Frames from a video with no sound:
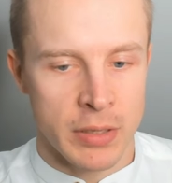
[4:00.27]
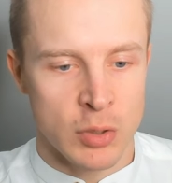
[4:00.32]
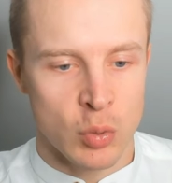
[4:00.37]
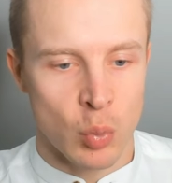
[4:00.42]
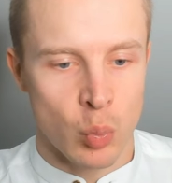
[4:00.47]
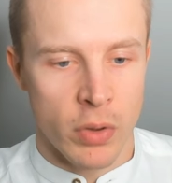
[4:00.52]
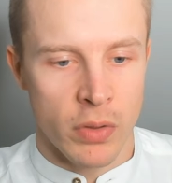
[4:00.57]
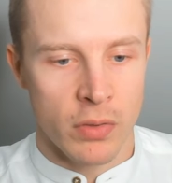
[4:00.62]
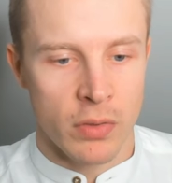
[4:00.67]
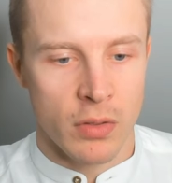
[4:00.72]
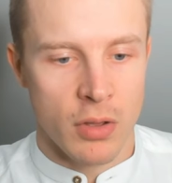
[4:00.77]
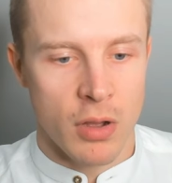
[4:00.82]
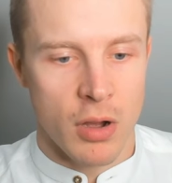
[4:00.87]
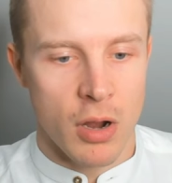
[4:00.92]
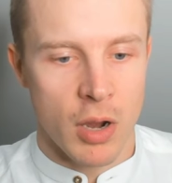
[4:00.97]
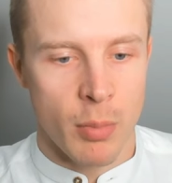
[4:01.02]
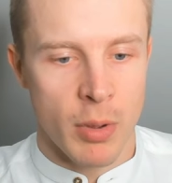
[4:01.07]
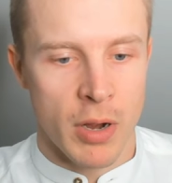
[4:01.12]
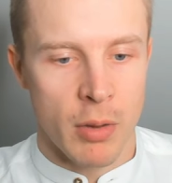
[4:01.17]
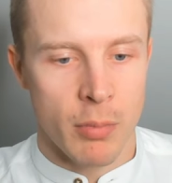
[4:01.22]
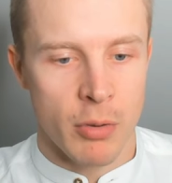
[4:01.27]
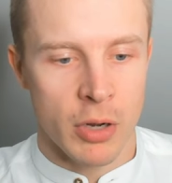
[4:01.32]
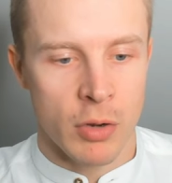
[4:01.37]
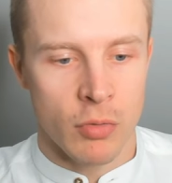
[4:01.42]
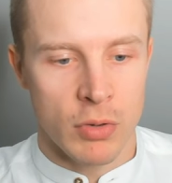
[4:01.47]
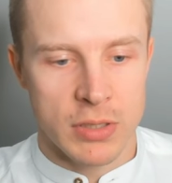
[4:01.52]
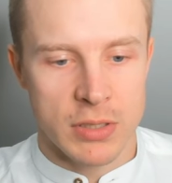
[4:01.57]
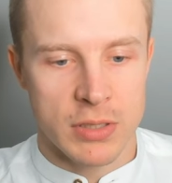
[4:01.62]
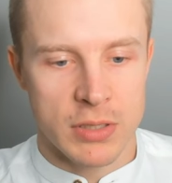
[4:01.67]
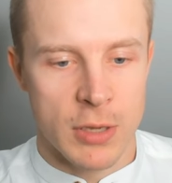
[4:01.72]
with cardiometabolic
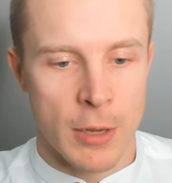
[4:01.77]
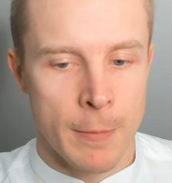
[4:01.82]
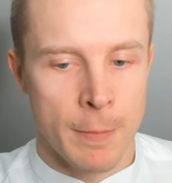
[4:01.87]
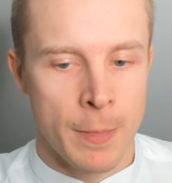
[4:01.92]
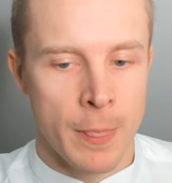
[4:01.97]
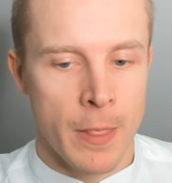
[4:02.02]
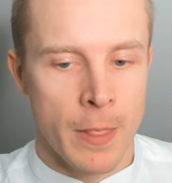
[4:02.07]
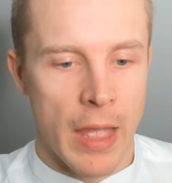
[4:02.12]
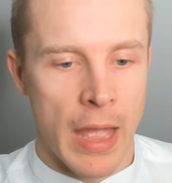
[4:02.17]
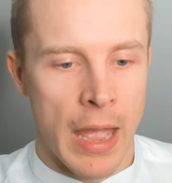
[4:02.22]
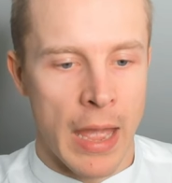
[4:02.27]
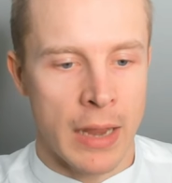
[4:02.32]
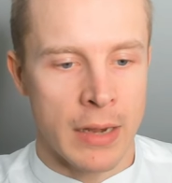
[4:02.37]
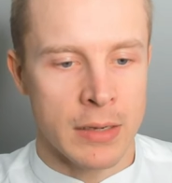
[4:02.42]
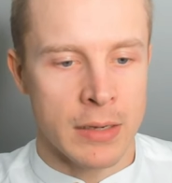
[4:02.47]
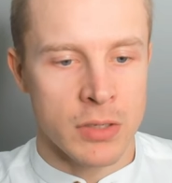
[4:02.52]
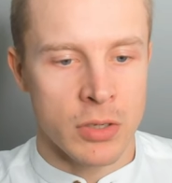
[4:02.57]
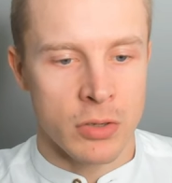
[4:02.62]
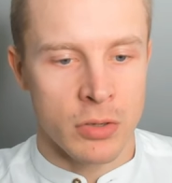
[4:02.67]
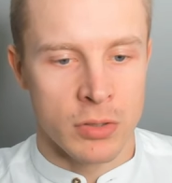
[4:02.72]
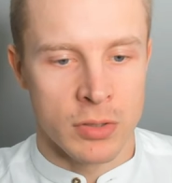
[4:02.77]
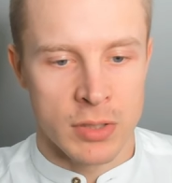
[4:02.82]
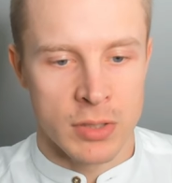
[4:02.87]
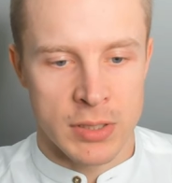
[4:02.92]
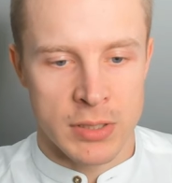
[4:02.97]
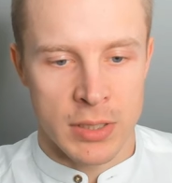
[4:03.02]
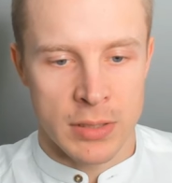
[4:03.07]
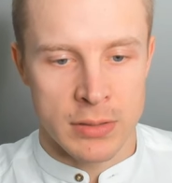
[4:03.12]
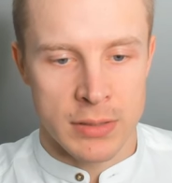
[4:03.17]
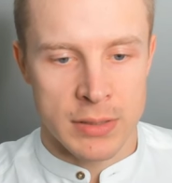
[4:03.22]
risk, and a
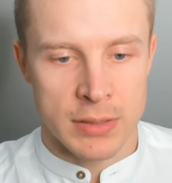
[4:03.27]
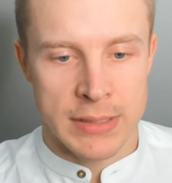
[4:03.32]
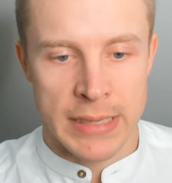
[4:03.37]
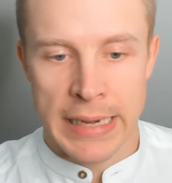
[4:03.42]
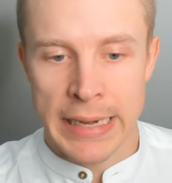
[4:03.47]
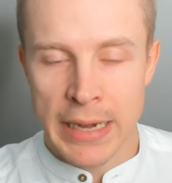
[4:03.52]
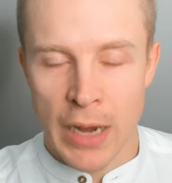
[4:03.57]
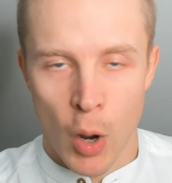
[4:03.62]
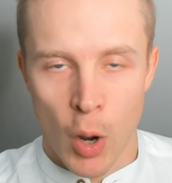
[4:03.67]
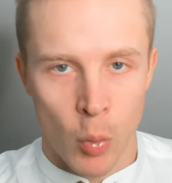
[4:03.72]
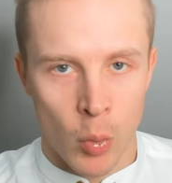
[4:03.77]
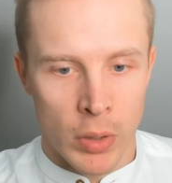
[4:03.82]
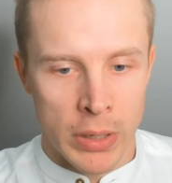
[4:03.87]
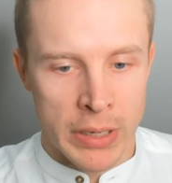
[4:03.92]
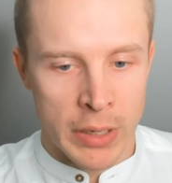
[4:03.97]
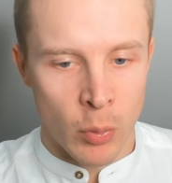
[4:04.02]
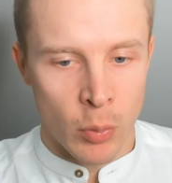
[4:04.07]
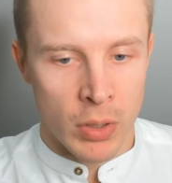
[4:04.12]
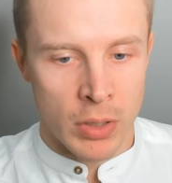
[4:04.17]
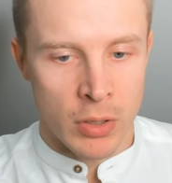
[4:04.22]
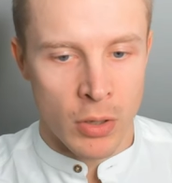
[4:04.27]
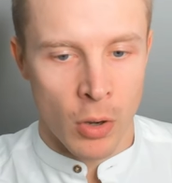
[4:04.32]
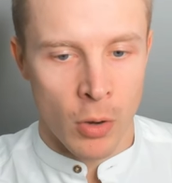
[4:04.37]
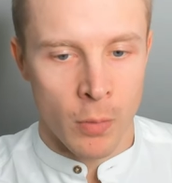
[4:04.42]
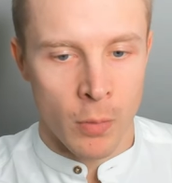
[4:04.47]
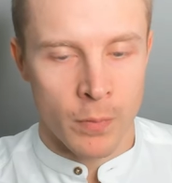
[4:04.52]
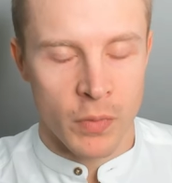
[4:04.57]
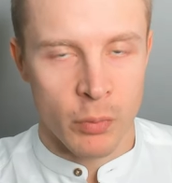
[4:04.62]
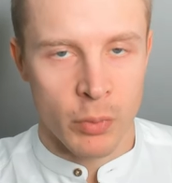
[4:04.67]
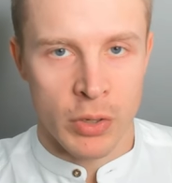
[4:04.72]
consistent 10-hour eating
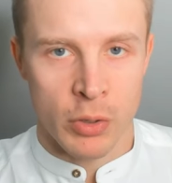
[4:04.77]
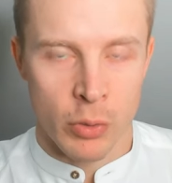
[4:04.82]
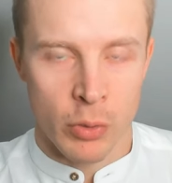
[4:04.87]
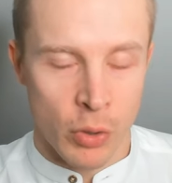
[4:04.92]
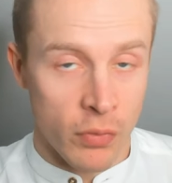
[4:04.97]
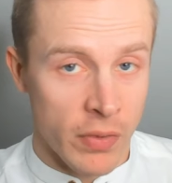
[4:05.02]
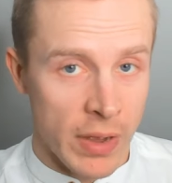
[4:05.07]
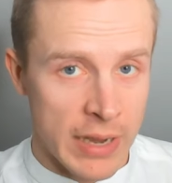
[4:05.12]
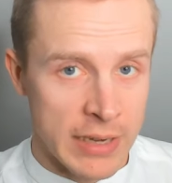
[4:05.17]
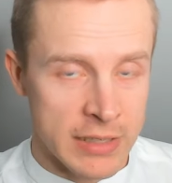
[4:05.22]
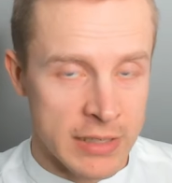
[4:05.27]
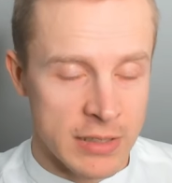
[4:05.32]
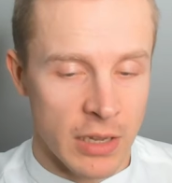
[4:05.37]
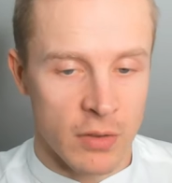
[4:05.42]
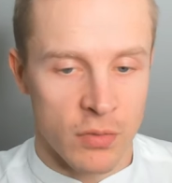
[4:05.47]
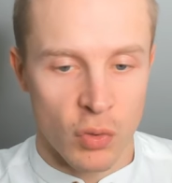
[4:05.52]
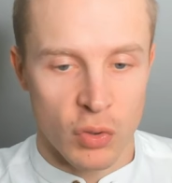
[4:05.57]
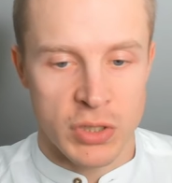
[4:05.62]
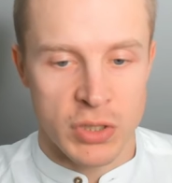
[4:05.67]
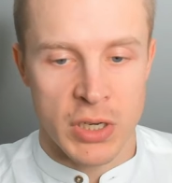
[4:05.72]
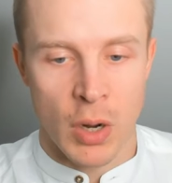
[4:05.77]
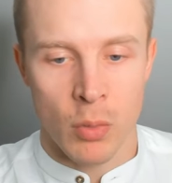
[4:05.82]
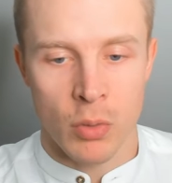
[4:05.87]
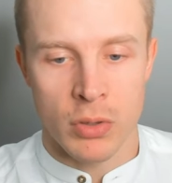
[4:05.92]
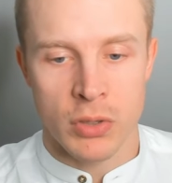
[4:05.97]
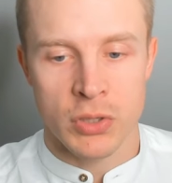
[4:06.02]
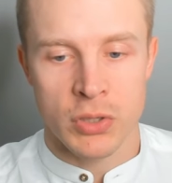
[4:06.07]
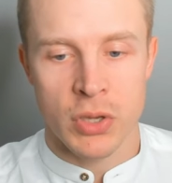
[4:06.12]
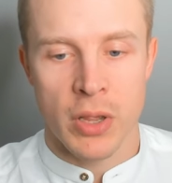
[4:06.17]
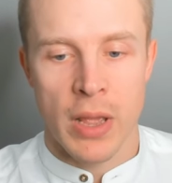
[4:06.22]
window where you fast 14
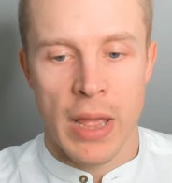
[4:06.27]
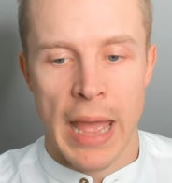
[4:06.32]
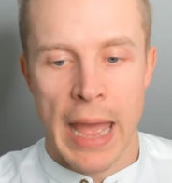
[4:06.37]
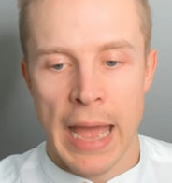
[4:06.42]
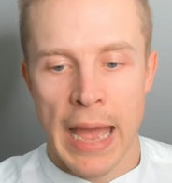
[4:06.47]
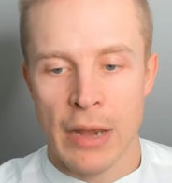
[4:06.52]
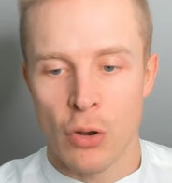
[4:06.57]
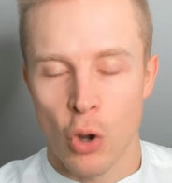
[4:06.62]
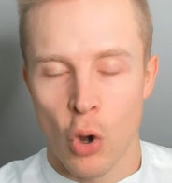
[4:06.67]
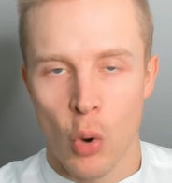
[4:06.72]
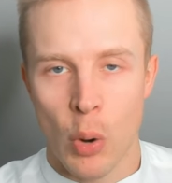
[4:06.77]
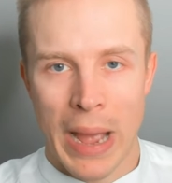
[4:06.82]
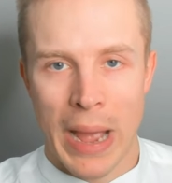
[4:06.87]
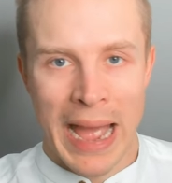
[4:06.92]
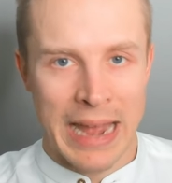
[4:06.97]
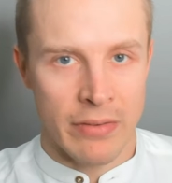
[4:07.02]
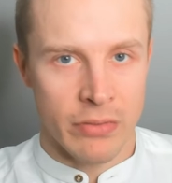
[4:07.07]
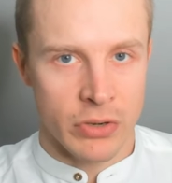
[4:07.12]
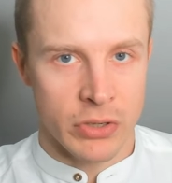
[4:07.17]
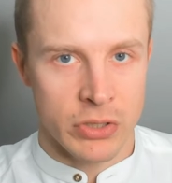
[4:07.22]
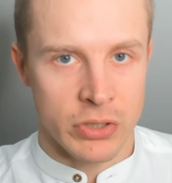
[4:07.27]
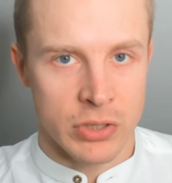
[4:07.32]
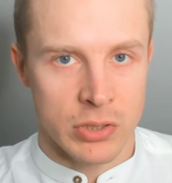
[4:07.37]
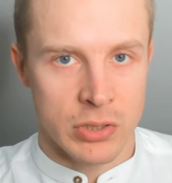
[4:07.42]
hours had no adverse